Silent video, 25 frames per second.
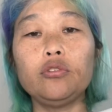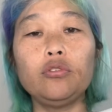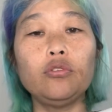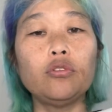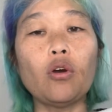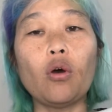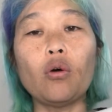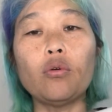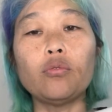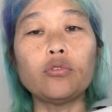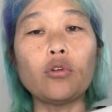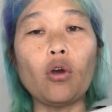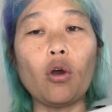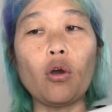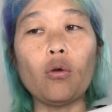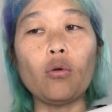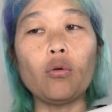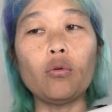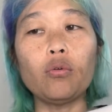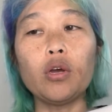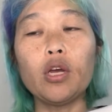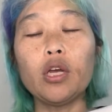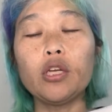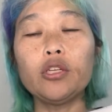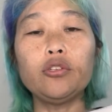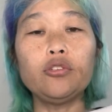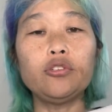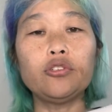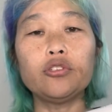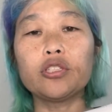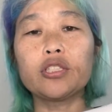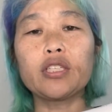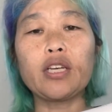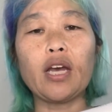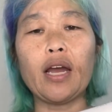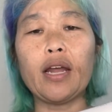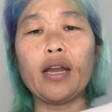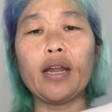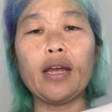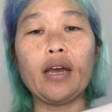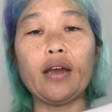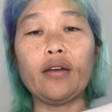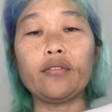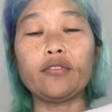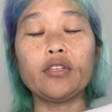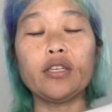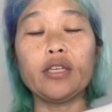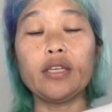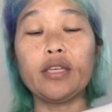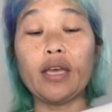don't know. You just kind of
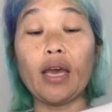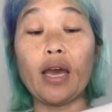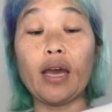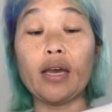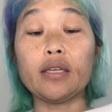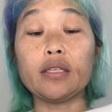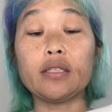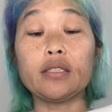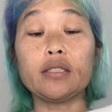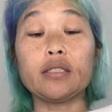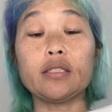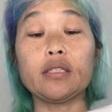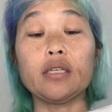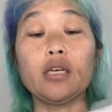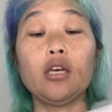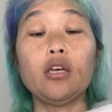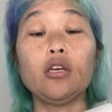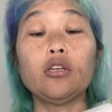have to guess.